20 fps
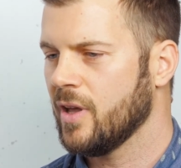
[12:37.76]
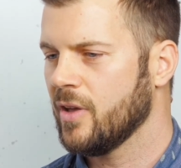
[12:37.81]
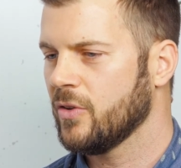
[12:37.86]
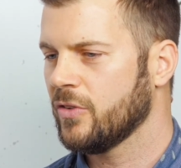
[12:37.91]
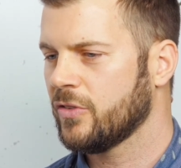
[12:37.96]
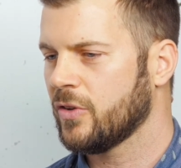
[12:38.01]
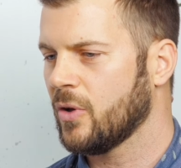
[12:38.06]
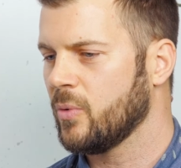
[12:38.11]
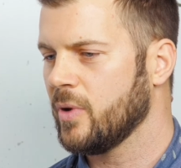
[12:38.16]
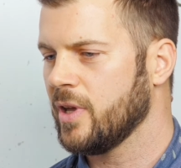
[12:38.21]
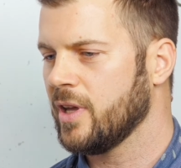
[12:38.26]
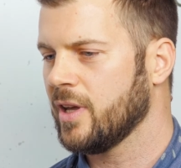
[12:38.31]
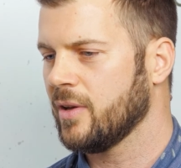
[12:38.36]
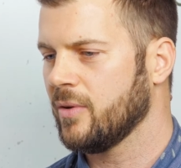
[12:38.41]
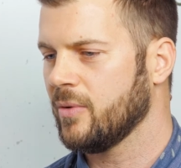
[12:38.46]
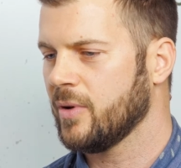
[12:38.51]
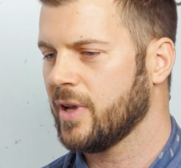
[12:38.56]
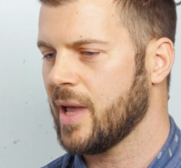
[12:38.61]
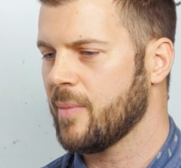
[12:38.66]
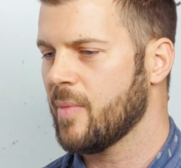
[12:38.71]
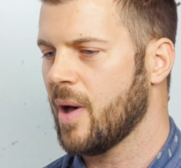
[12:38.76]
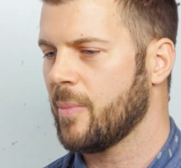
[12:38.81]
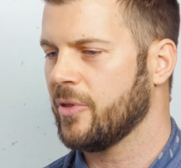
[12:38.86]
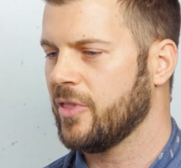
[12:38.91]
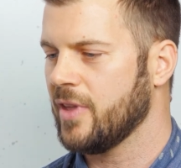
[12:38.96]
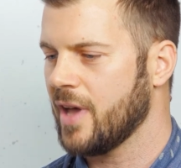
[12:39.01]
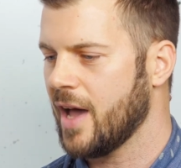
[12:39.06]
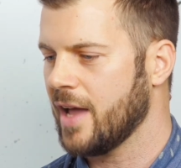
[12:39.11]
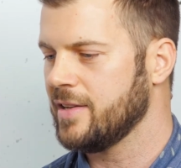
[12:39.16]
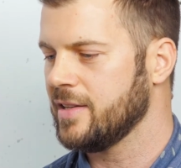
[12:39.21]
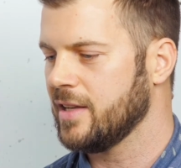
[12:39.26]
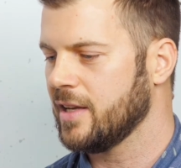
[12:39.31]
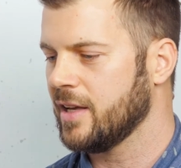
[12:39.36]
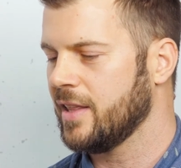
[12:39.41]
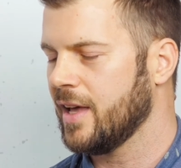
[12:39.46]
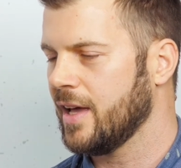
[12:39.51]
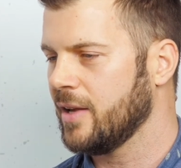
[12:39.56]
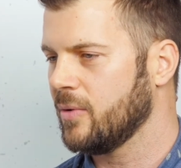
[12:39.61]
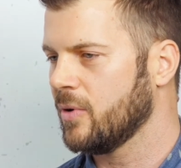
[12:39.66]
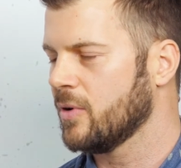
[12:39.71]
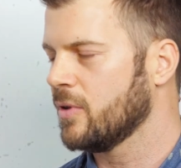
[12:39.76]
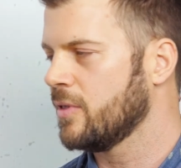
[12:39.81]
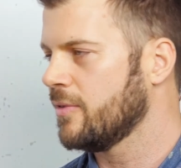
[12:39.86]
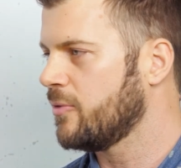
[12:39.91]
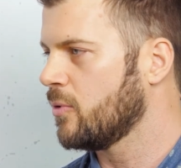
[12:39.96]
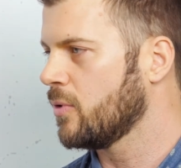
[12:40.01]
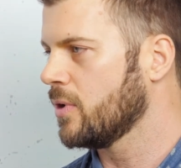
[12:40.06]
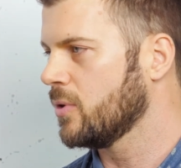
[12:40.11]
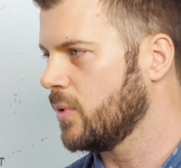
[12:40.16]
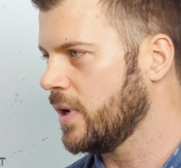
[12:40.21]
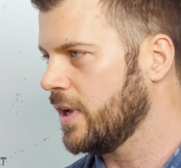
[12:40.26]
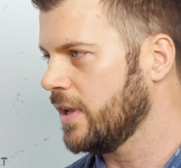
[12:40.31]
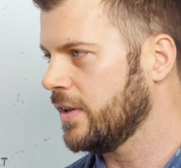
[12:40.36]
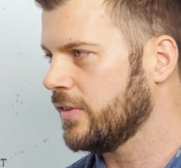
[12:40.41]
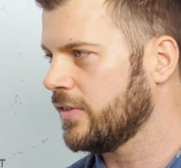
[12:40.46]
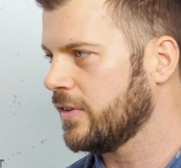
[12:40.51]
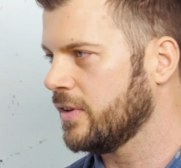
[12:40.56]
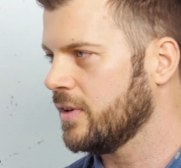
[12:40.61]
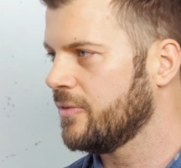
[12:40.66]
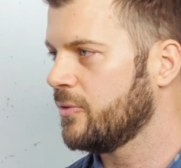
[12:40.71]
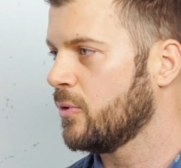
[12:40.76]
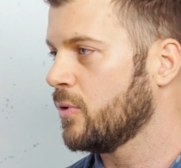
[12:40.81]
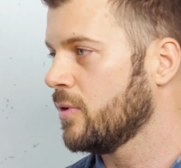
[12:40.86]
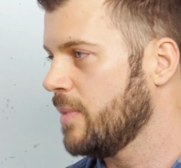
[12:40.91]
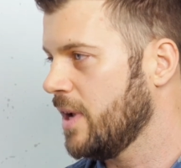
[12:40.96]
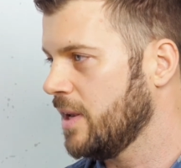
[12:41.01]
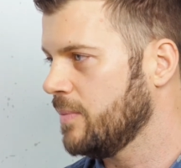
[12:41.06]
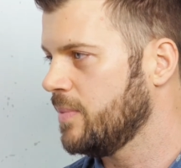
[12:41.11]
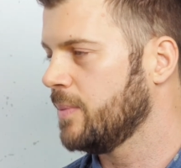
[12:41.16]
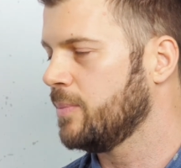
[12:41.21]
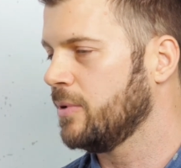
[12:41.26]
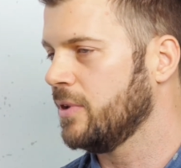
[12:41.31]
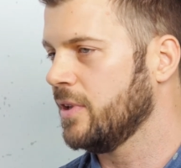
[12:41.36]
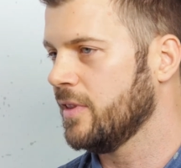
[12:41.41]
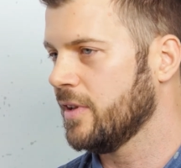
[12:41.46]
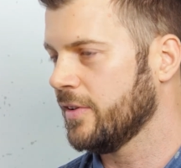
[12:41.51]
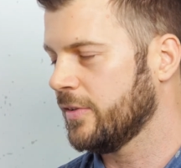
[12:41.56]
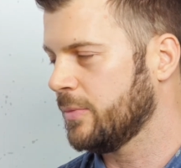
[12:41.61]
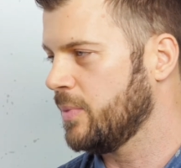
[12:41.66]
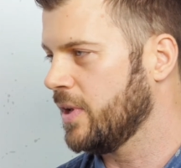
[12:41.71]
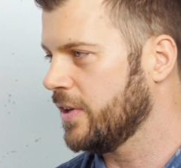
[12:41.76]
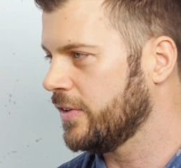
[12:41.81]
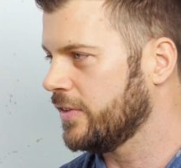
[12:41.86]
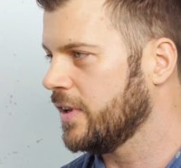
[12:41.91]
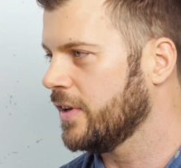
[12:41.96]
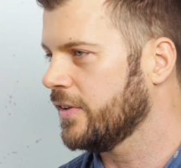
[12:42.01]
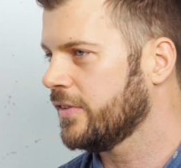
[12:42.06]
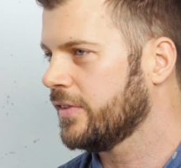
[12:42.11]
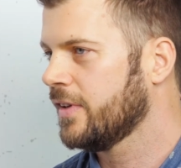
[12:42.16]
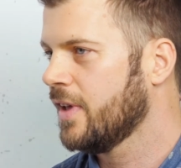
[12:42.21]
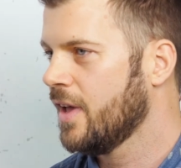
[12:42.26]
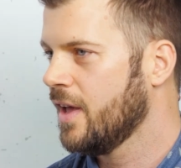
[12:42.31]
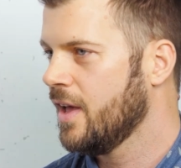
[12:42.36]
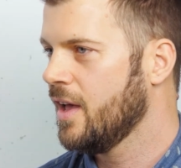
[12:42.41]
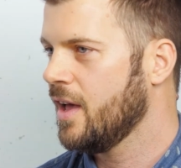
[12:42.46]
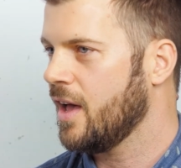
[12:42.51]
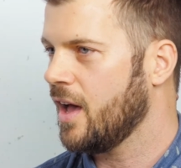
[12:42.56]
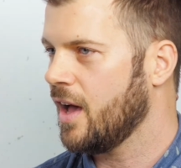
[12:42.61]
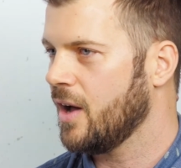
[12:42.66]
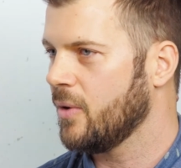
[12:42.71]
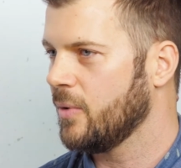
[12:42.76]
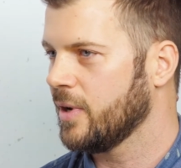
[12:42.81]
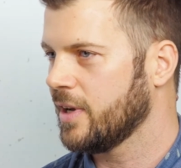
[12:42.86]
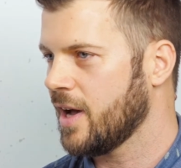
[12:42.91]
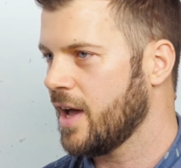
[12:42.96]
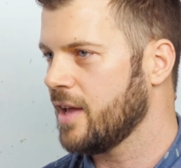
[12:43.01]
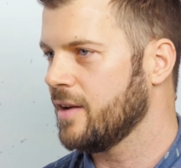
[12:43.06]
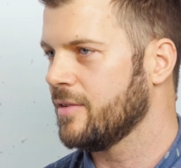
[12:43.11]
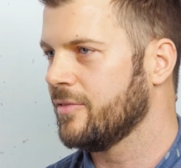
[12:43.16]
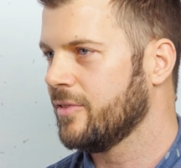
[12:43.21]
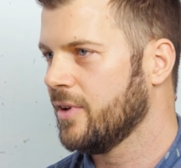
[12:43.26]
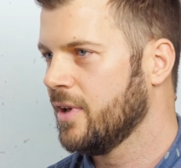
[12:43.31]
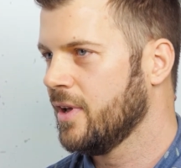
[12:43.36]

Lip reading: so we came up with the idea that we're the Four Winds, and the 4 main people in this business. We kind of